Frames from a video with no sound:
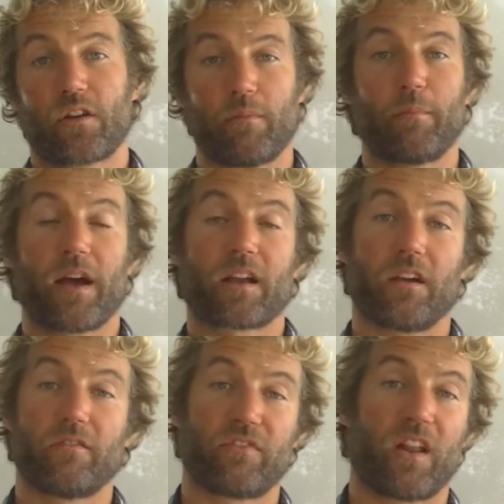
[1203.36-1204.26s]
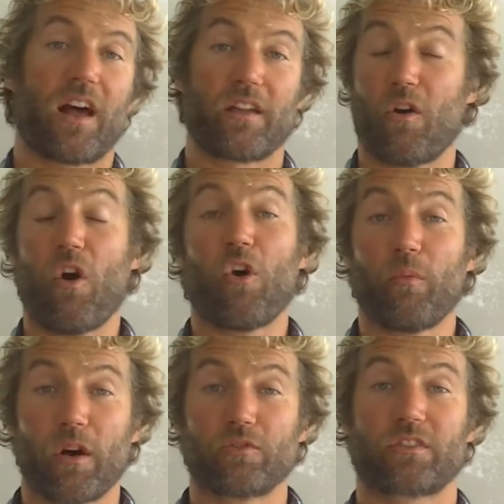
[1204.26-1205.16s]
come back and fly
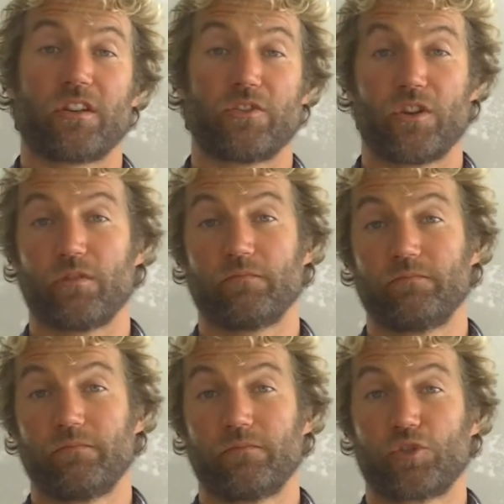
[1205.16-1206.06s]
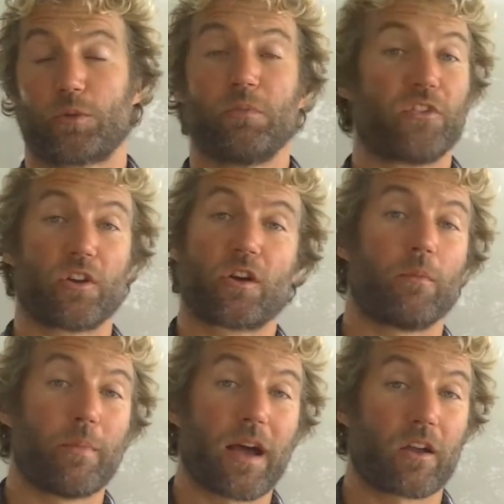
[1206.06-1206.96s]
almost as new. Some of them
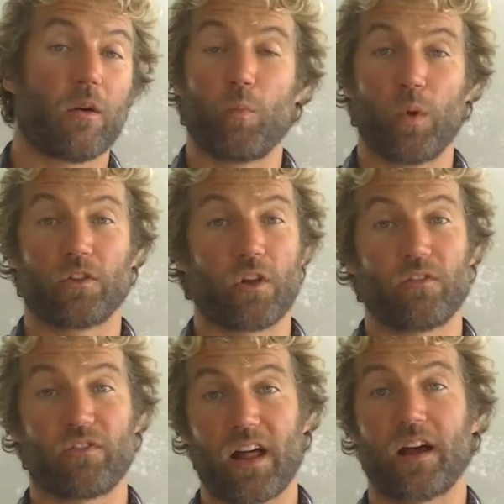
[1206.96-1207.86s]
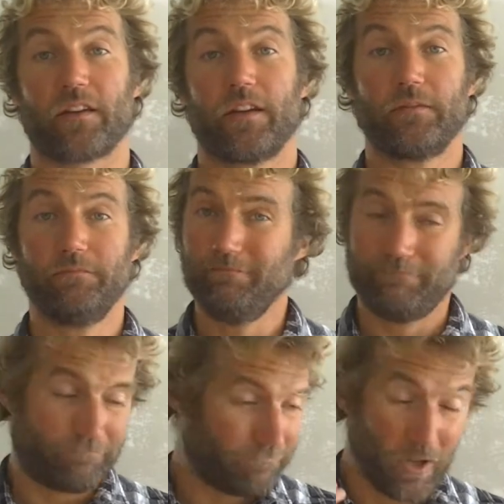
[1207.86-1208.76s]
come back and will not fly.
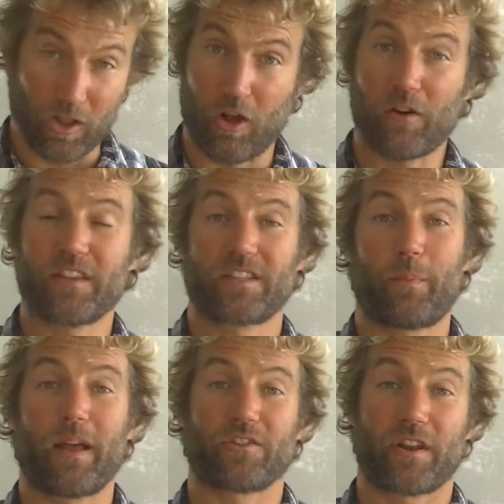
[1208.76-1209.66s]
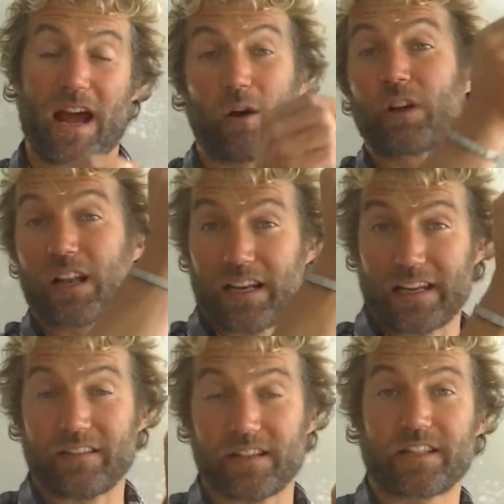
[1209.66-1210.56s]
A lot of this depends on how
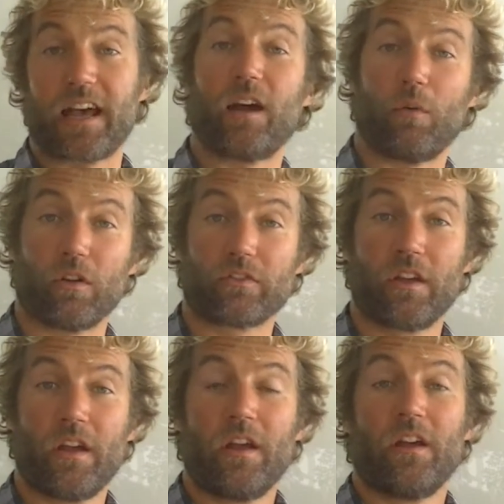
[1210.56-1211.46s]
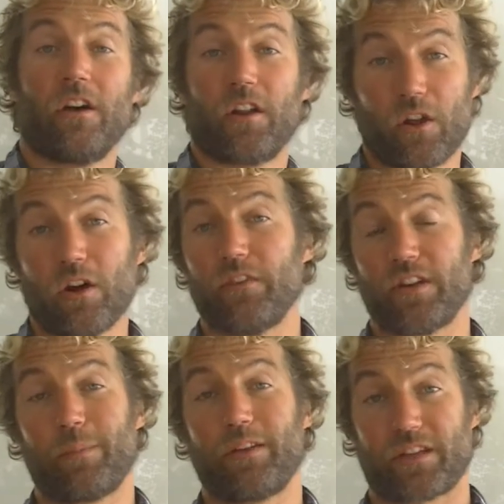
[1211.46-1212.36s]
clean the tear was, and a lot of
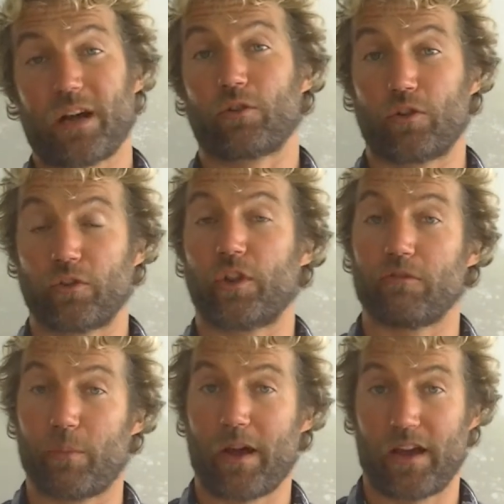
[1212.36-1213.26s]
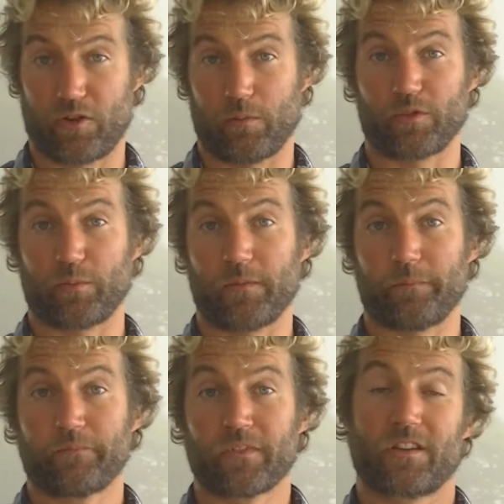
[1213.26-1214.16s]
it depends on how good the repair job has been.
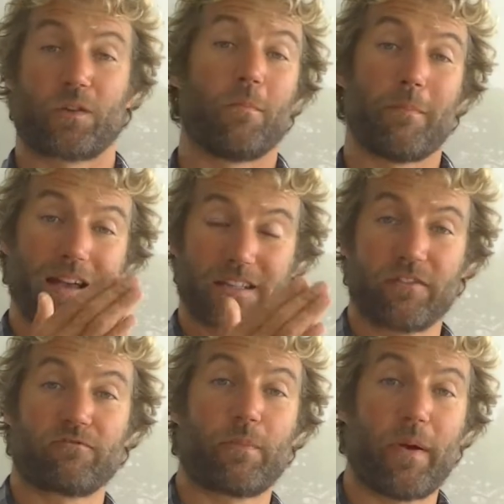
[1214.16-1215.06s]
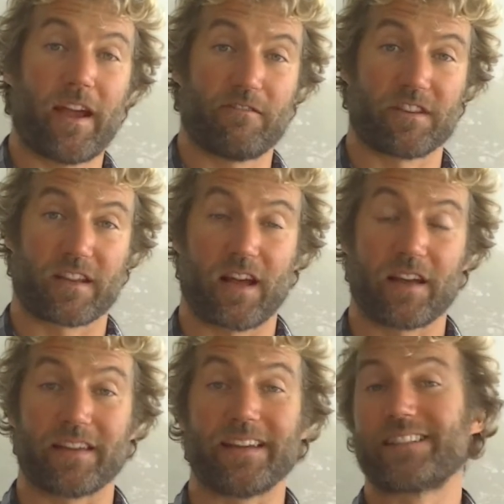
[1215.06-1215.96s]
So a massive repair in a
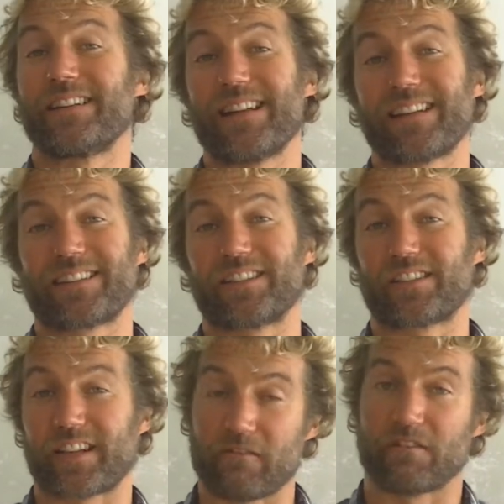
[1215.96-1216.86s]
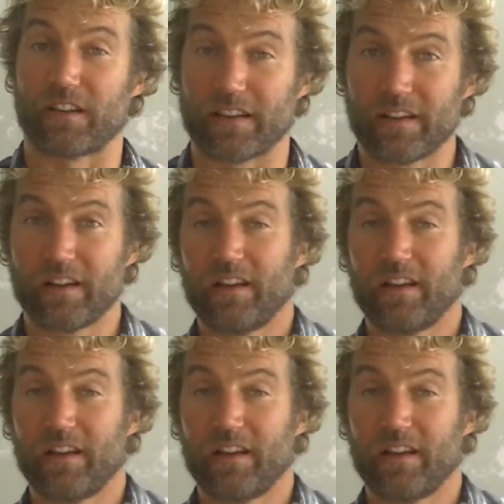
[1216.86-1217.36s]
kite isn't necessarily